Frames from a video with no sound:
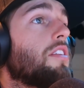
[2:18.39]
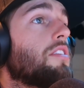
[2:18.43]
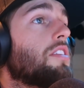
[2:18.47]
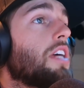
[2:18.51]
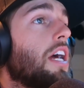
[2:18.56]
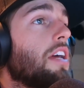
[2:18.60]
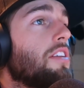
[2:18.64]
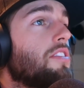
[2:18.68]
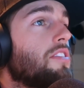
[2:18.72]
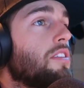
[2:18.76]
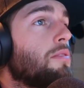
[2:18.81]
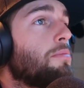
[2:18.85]

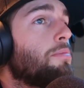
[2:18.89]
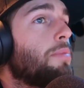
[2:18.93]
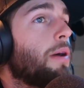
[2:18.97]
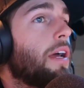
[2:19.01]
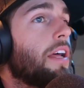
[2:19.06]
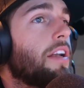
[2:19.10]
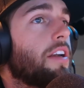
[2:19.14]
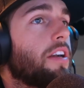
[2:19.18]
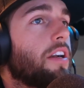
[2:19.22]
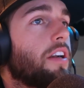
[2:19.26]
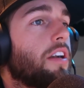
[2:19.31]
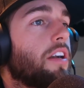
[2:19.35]
Tyson
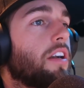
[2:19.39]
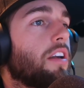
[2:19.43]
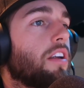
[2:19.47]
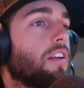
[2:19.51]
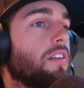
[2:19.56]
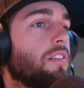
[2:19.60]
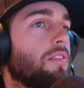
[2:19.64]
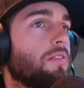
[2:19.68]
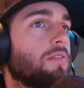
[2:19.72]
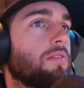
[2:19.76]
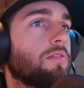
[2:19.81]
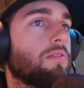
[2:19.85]
Penner.
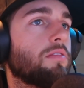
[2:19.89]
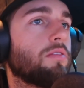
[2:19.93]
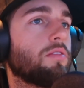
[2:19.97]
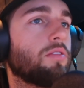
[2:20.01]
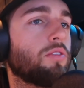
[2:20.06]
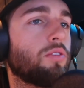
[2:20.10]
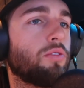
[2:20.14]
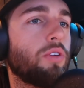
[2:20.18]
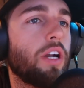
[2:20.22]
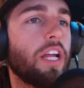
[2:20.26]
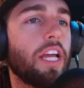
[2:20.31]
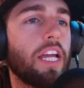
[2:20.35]

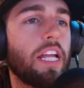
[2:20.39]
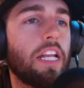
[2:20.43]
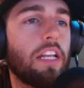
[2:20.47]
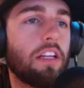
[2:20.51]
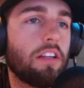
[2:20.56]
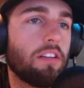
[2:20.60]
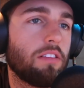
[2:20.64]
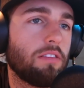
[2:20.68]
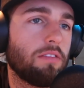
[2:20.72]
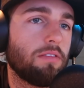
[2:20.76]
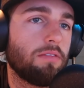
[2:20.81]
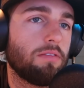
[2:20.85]

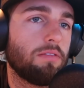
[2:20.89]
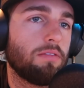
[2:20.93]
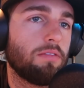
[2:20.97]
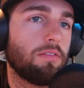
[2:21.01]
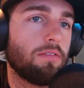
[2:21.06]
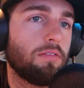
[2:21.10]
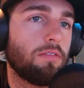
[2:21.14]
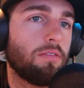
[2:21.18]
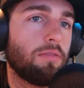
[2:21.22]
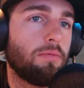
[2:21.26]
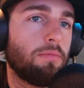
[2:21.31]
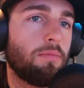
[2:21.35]
Red.
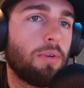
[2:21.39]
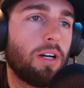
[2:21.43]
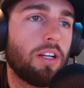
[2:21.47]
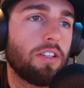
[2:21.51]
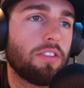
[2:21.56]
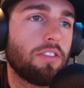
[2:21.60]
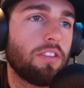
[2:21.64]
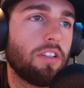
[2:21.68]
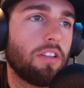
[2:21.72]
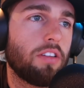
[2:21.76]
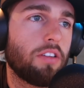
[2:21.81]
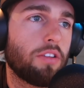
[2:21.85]

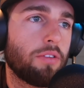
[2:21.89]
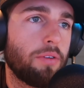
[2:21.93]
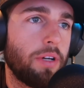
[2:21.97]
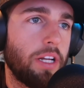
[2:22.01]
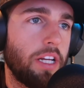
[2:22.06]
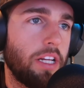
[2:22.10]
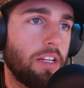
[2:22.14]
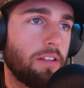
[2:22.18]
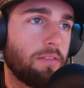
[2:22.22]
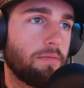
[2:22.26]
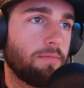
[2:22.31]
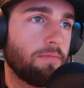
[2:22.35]
Mazda
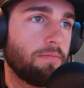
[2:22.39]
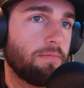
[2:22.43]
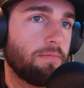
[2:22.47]
3.